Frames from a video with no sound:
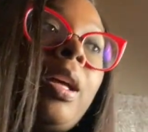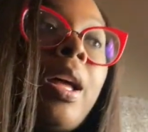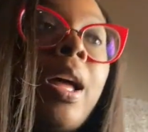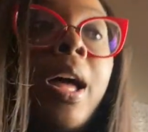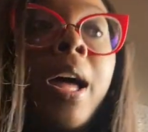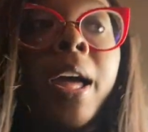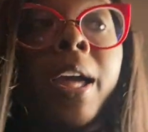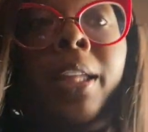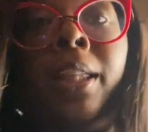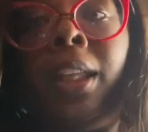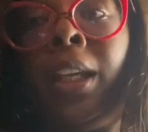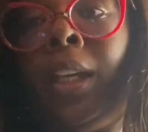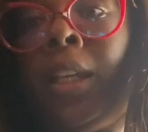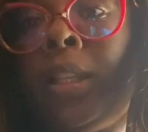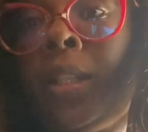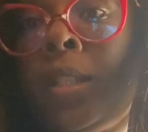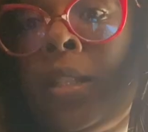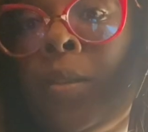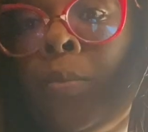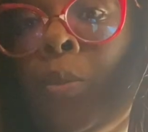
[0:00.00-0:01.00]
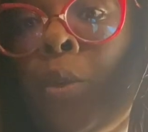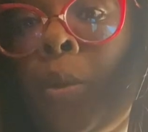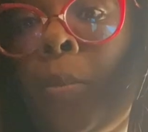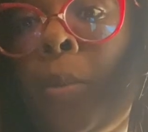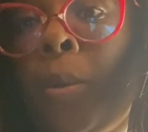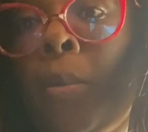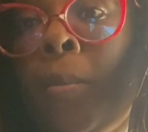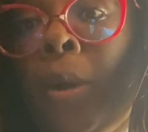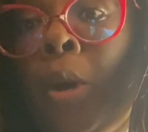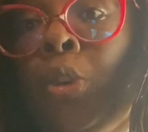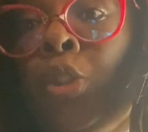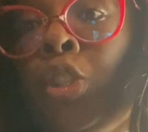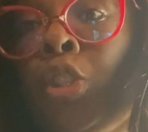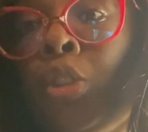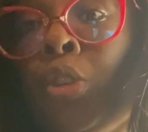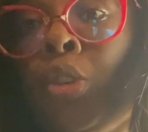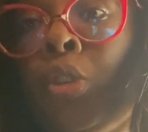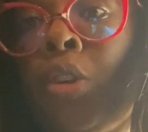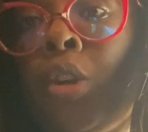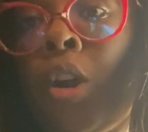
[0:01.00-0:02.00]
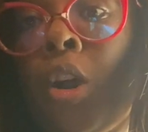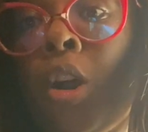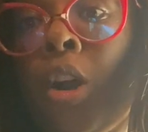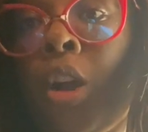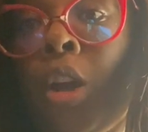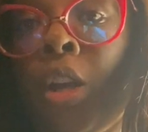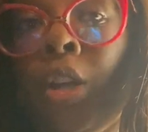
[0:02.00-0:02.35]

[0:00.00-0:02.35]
I had to get some more promotional cards.